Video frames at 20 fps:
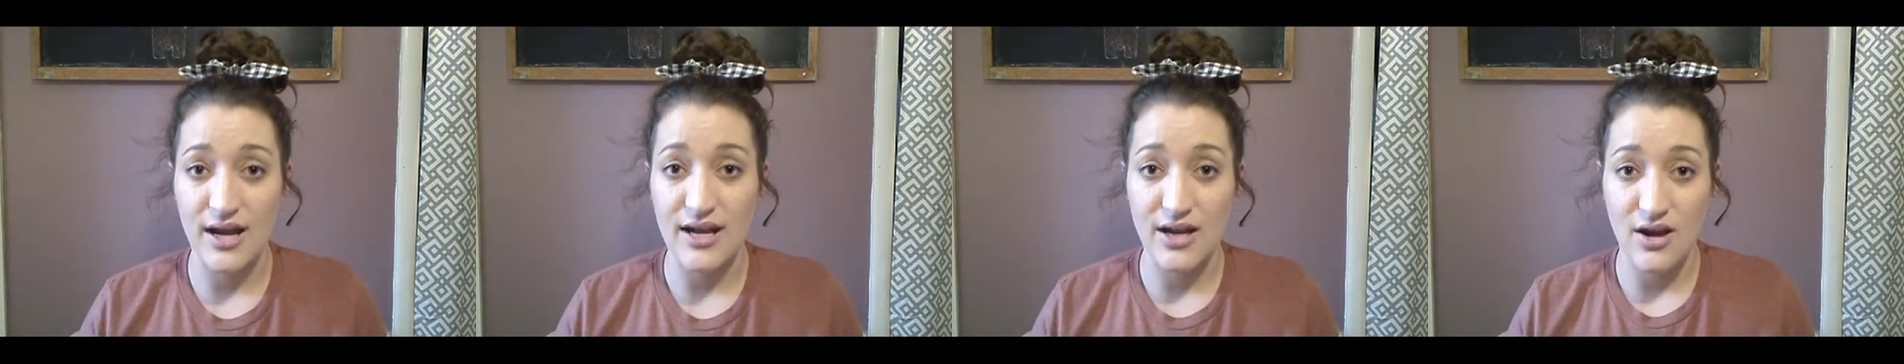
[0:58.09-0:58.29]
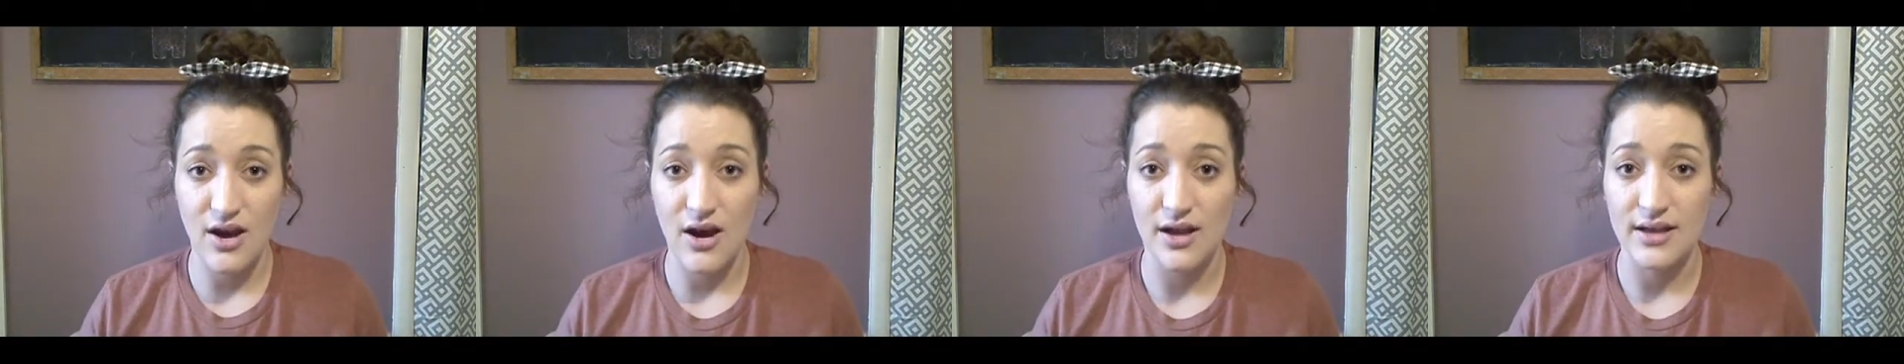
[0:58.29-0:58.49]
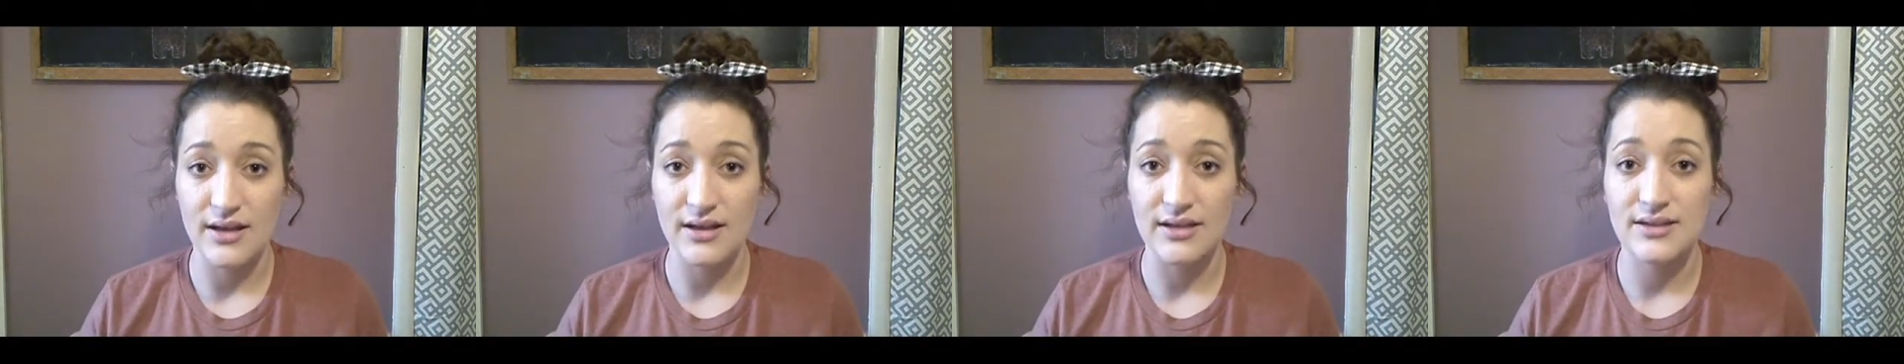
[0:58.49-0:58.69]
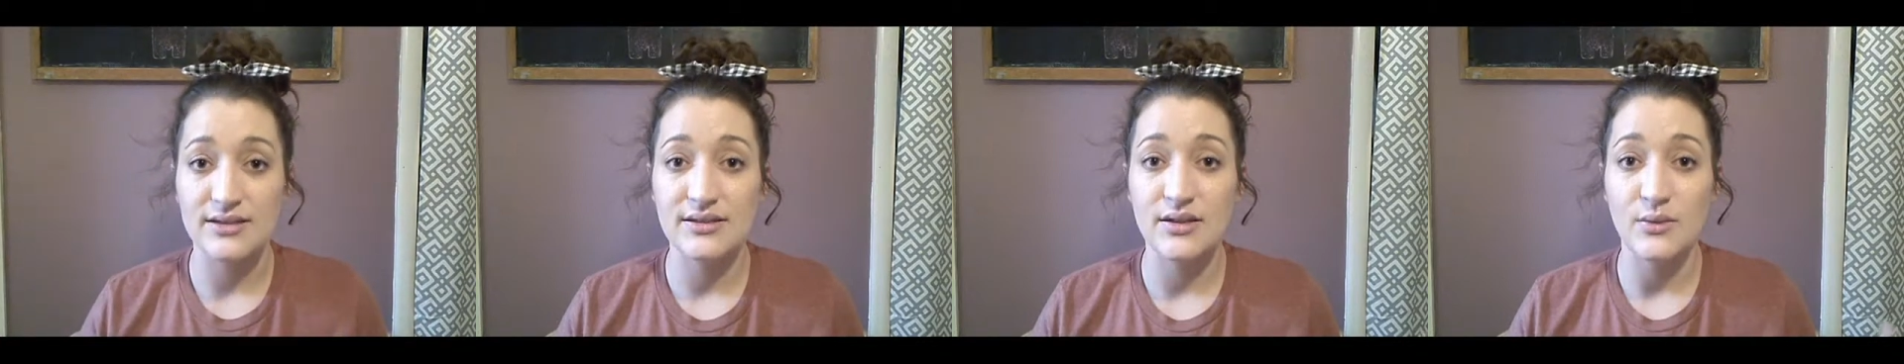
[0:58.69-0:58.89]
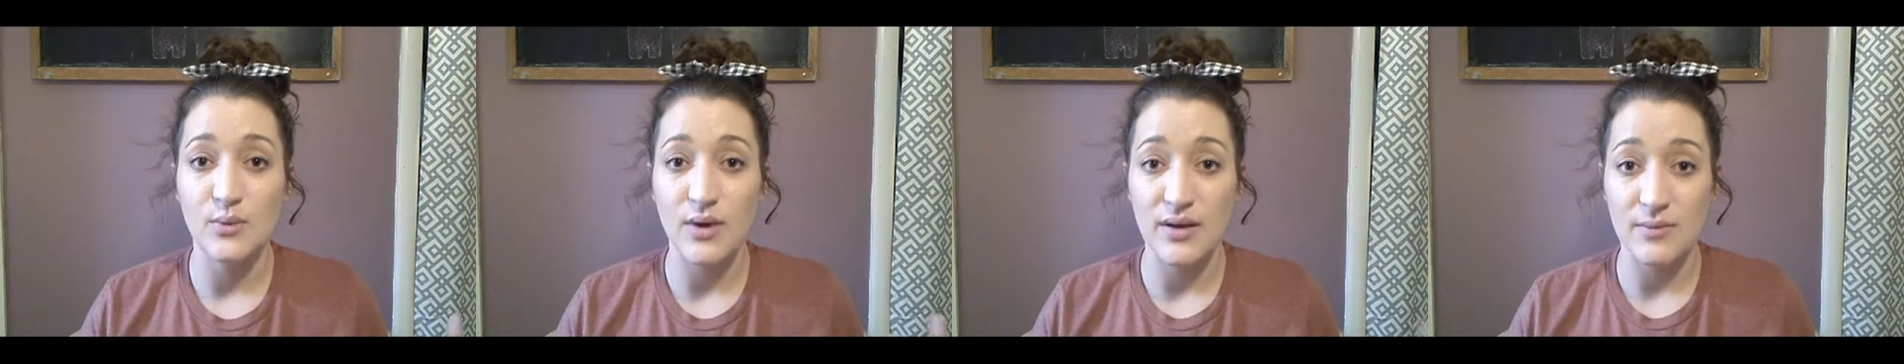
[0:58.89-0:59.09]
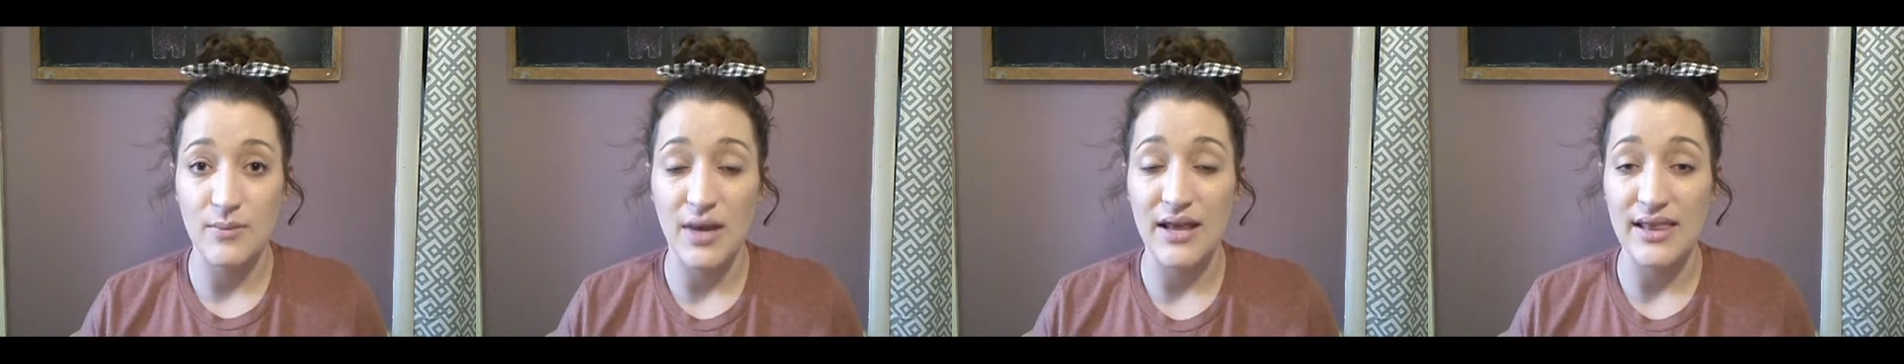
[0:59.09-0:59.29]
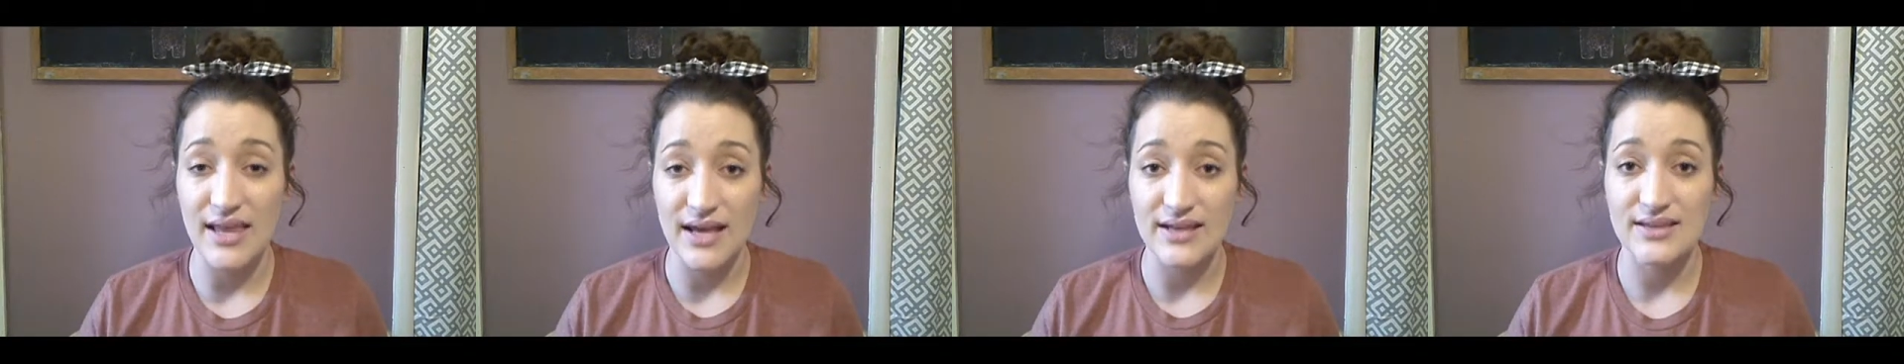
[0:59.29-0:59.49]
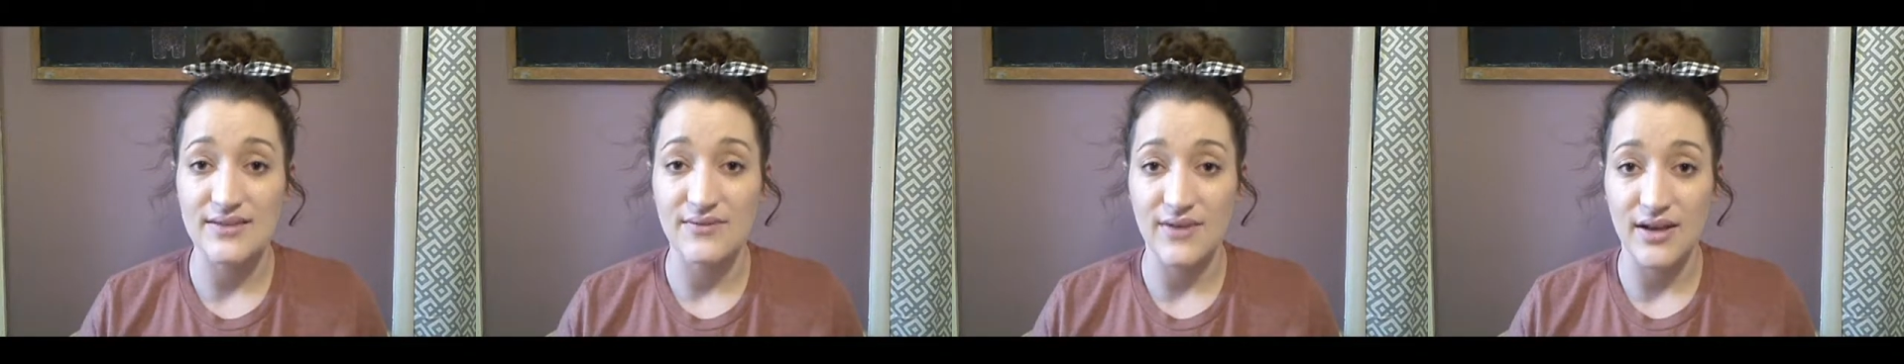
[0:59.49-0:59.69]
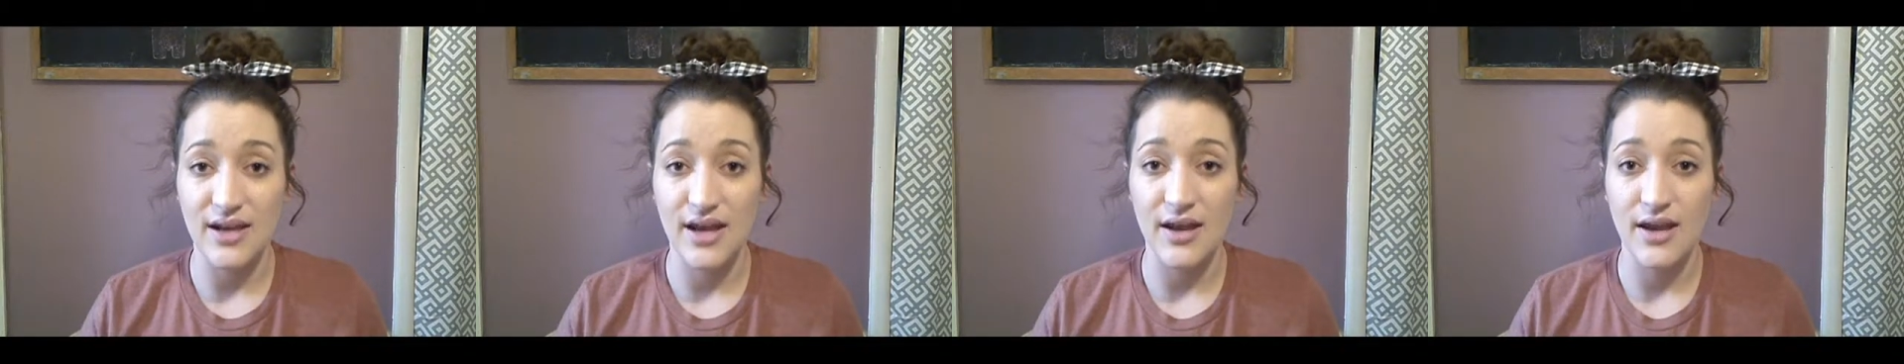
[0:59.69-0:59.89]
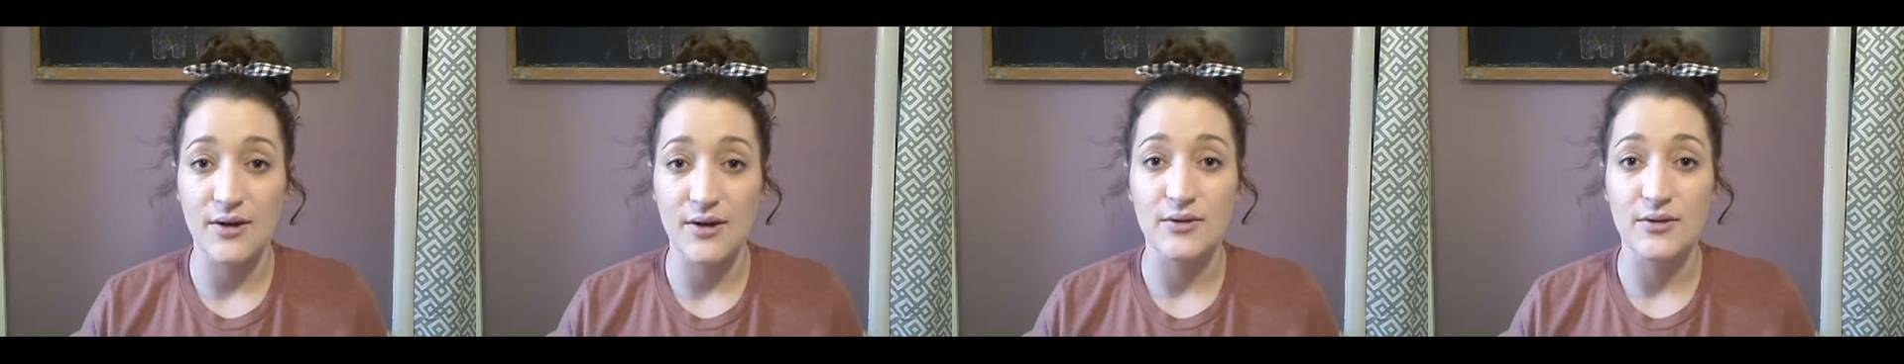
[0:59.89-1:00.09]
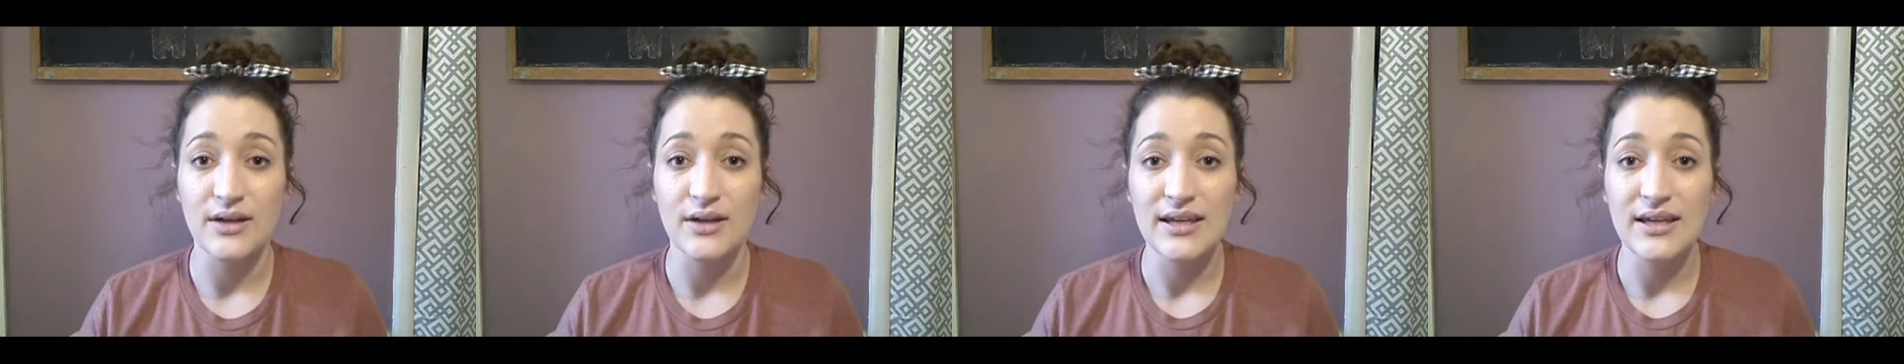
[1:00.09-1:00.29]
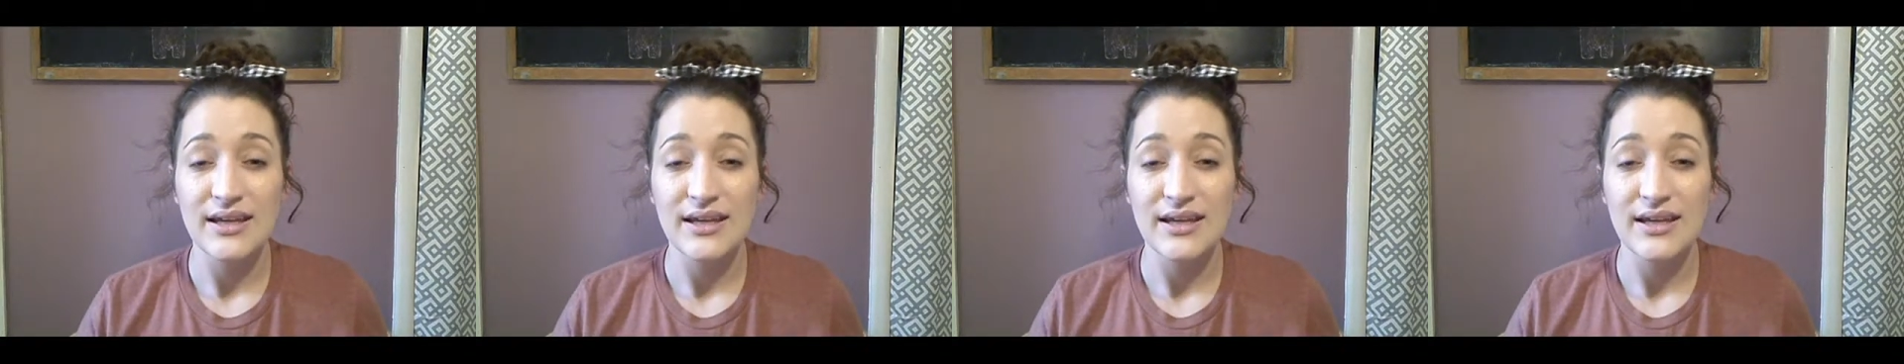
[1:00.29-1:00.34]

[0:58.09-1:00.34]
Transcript: got it in my last video,